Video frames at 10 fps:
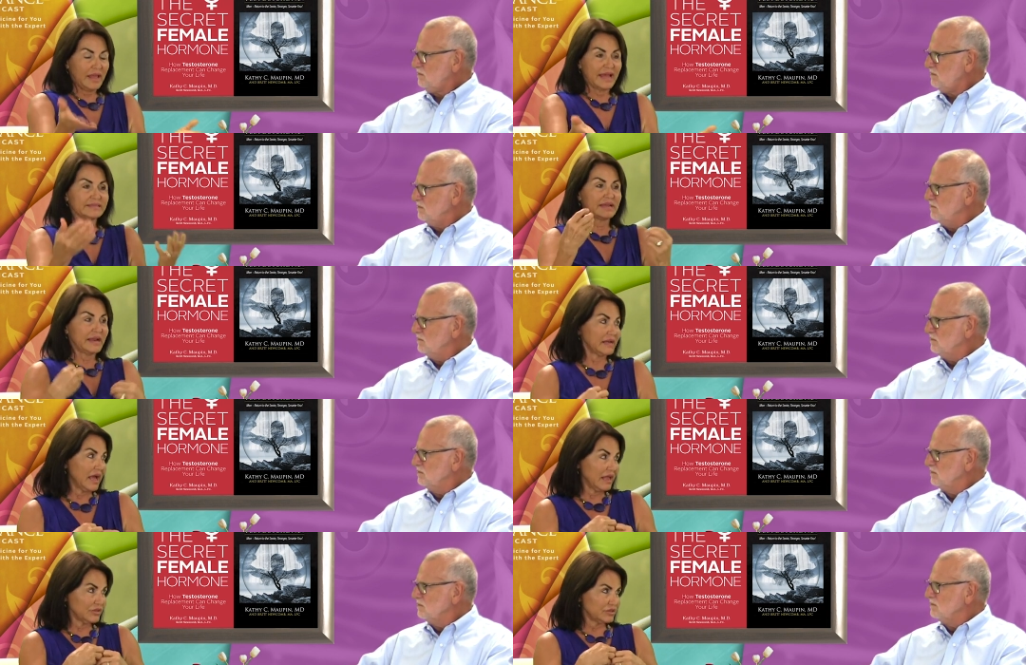Speaker 1: as a
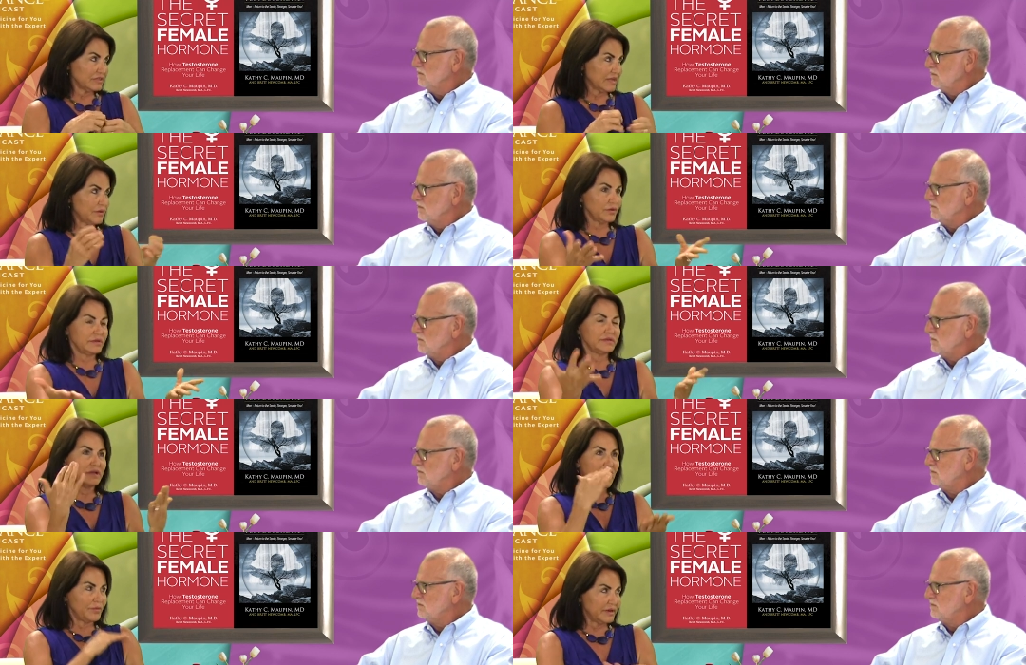gynecologist i would
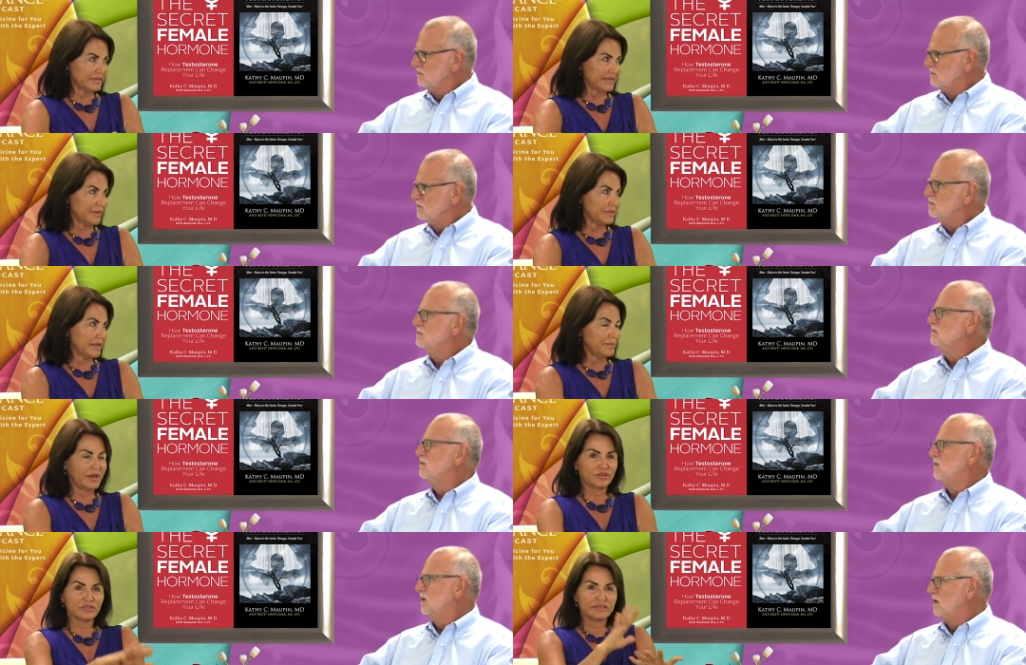i would examine that
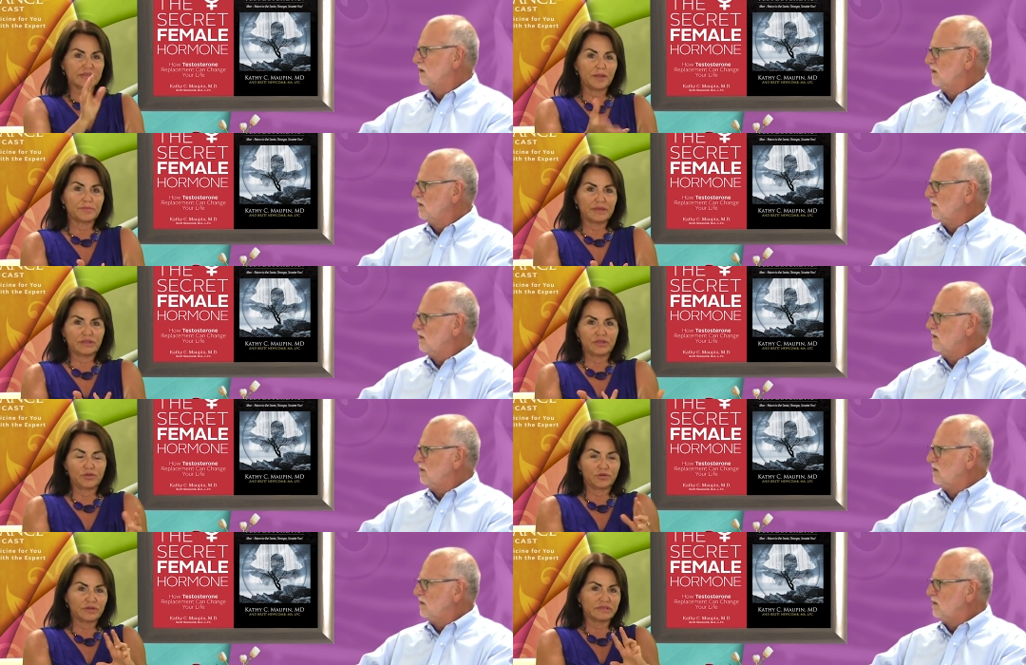patient see how big the
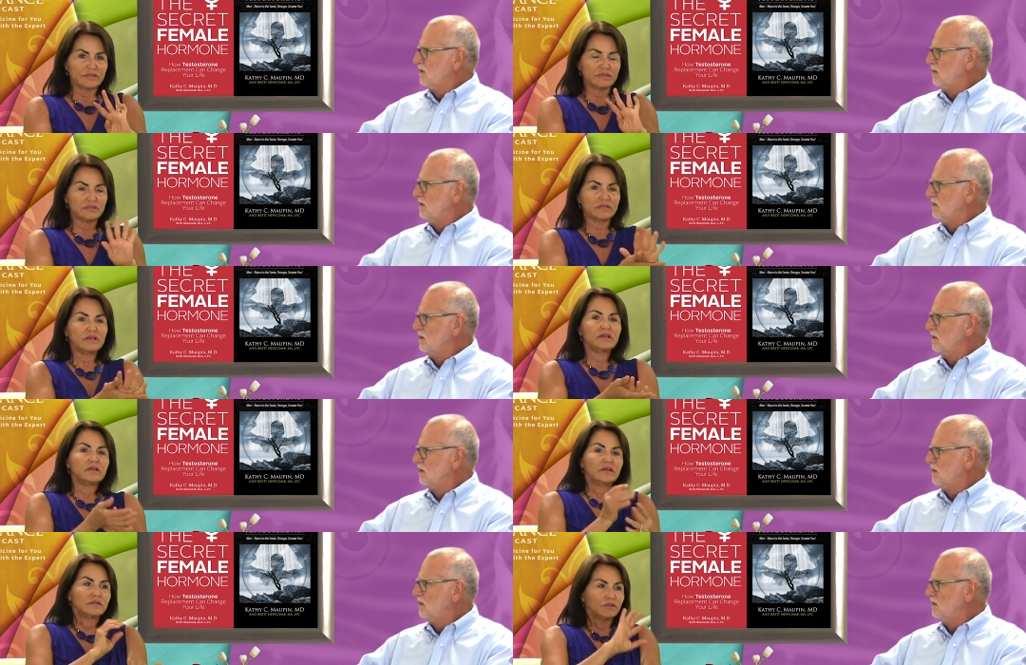uterus is
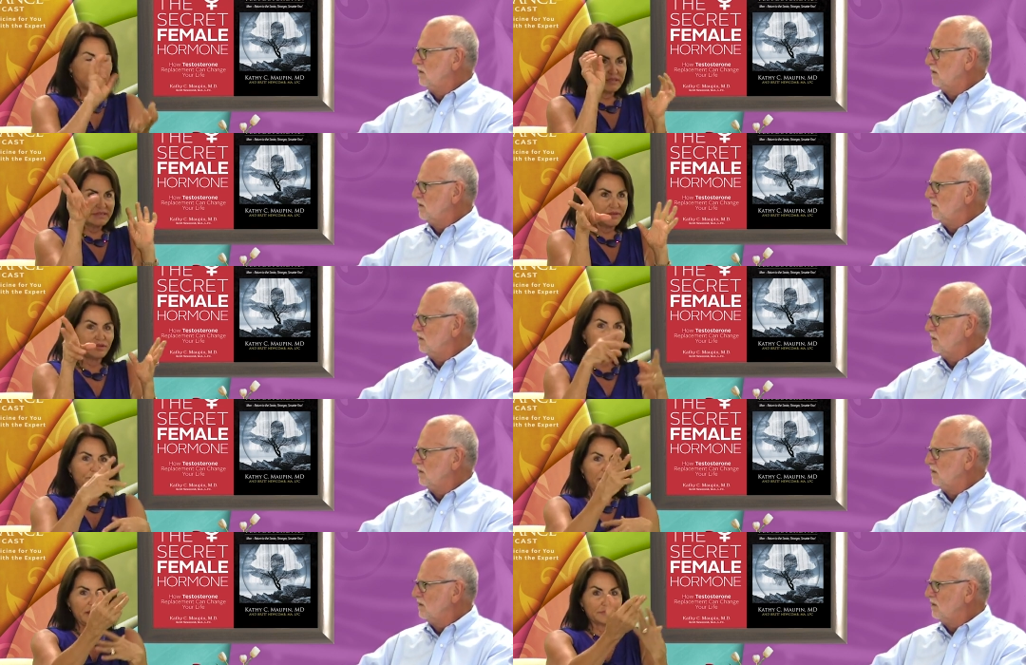look to see if there's
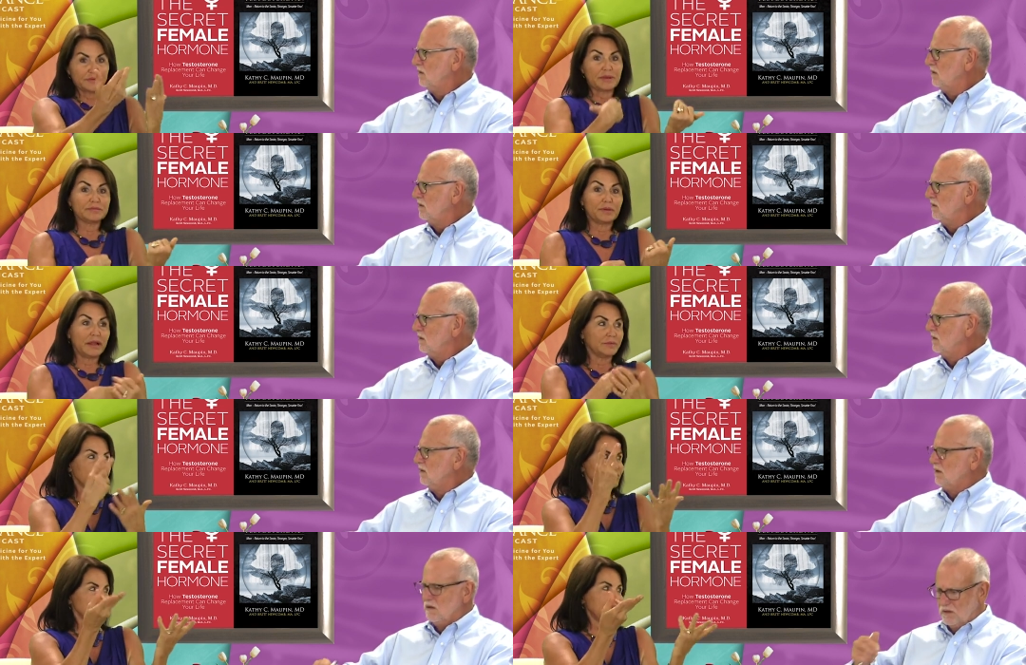a polyp sometimes
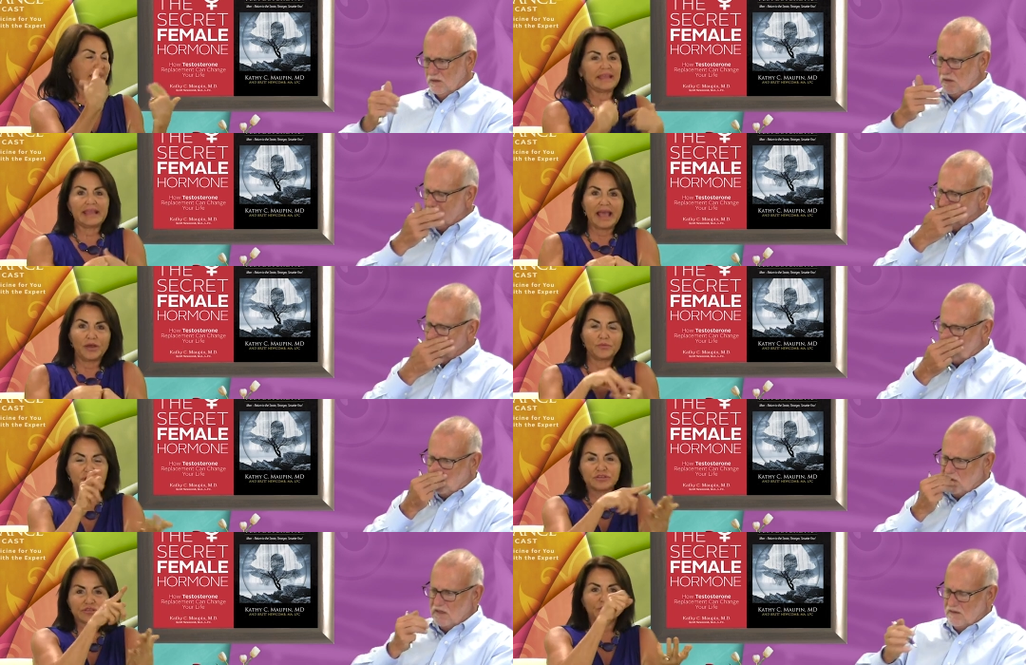polyps are just hanging out
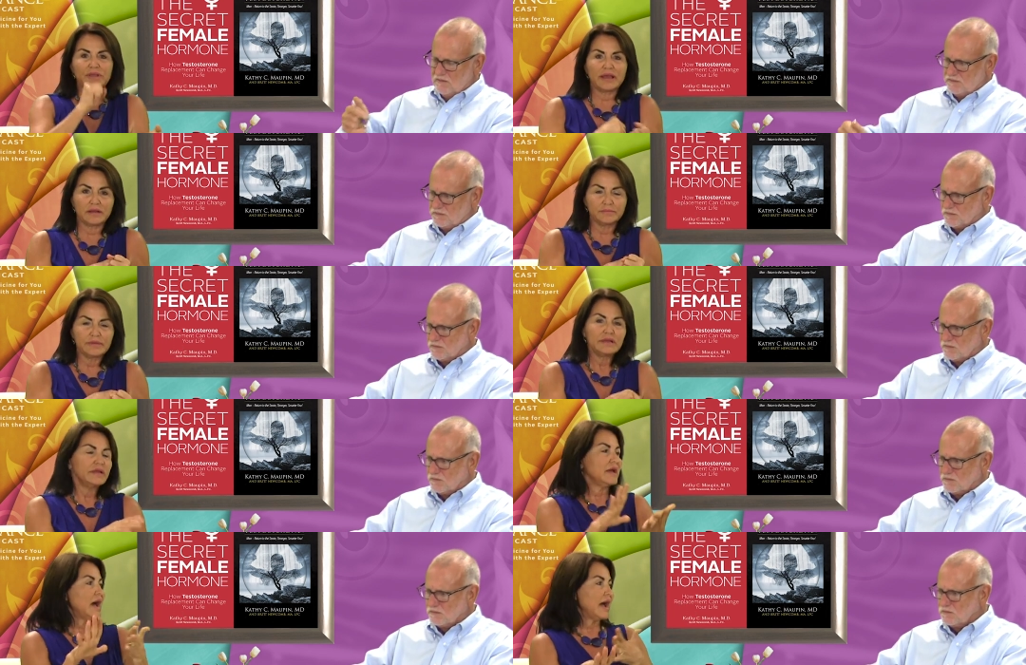we can just go get them
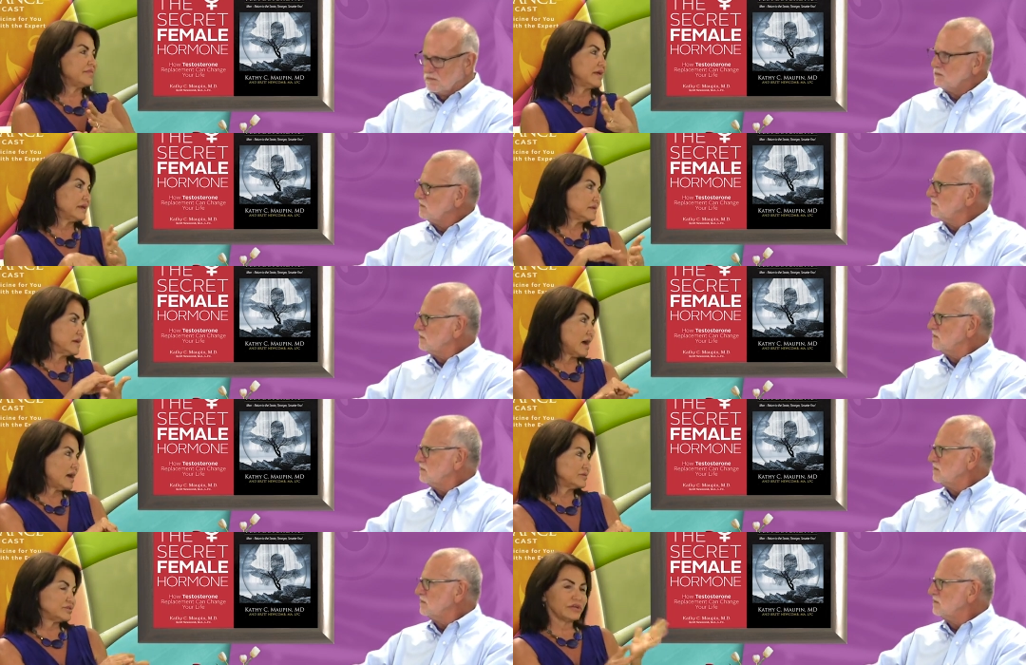i then
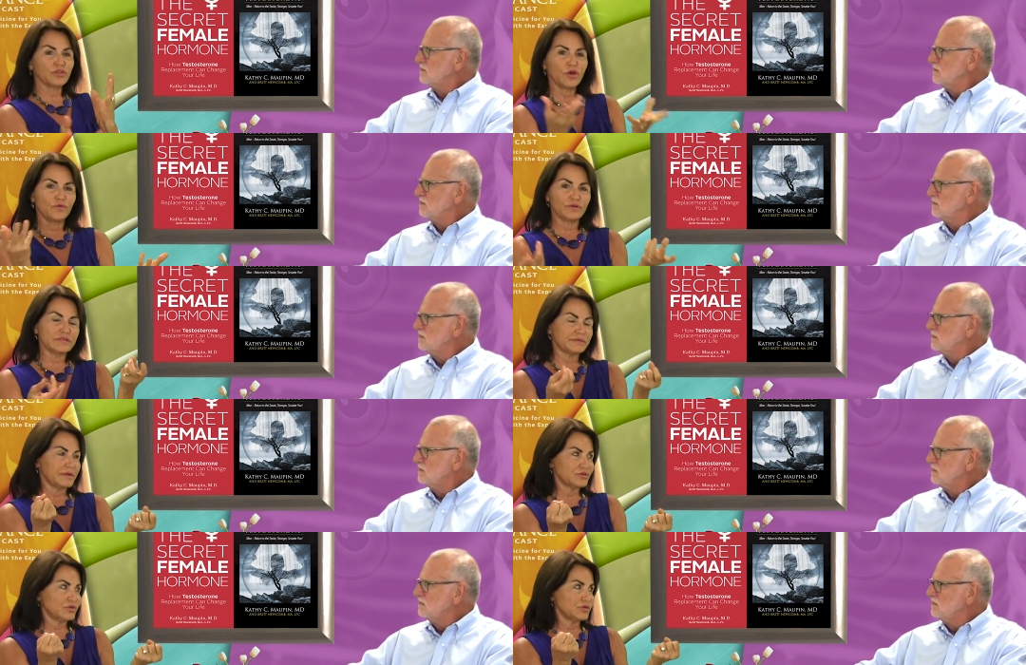uh, check the ovaries to
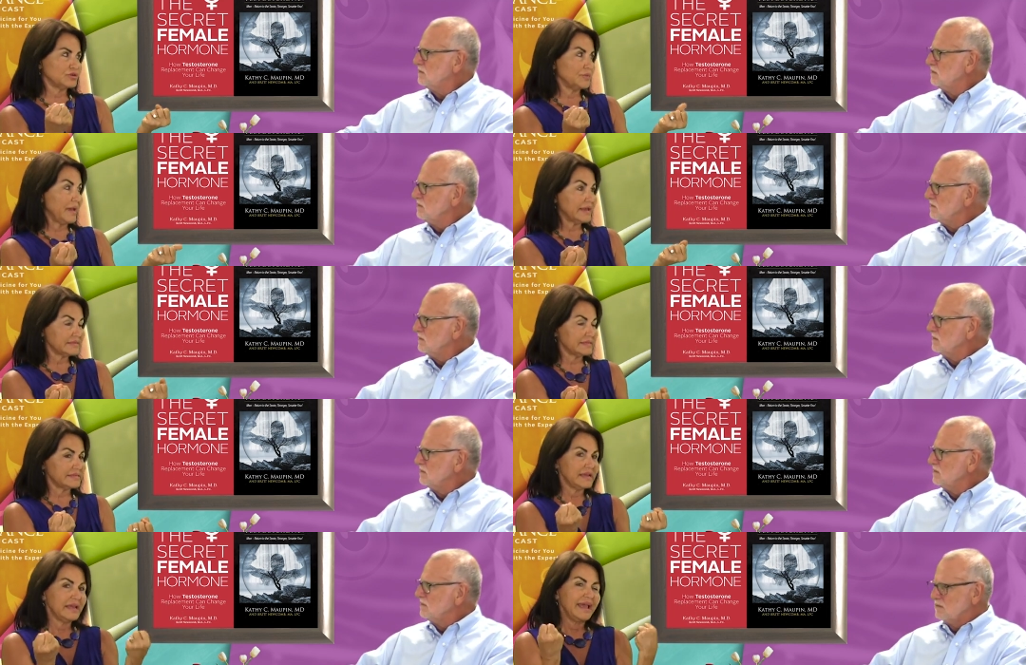make sure there's no
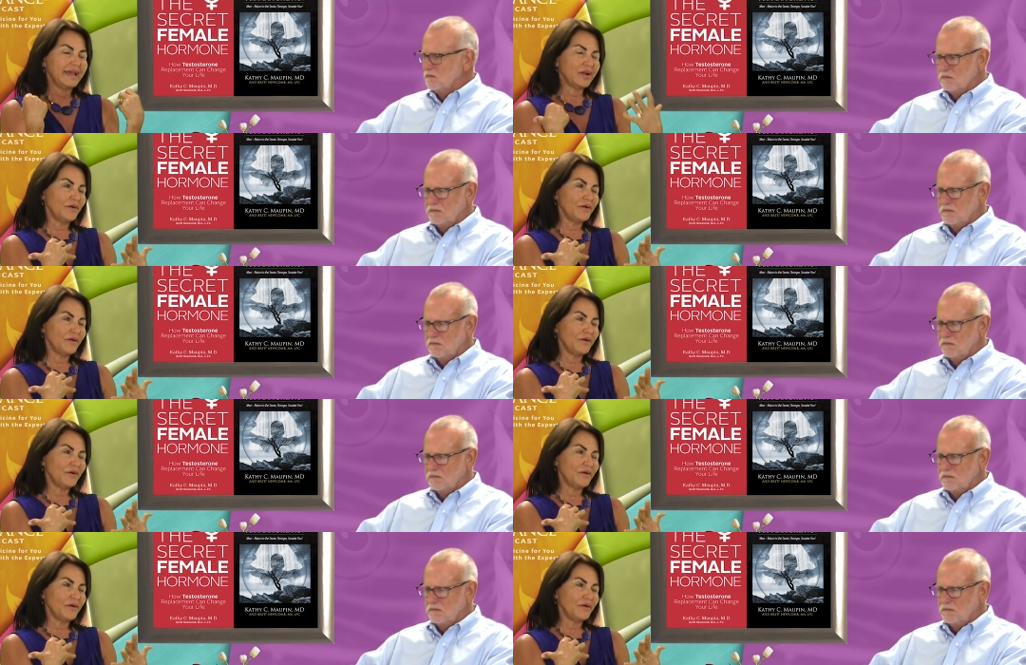masses and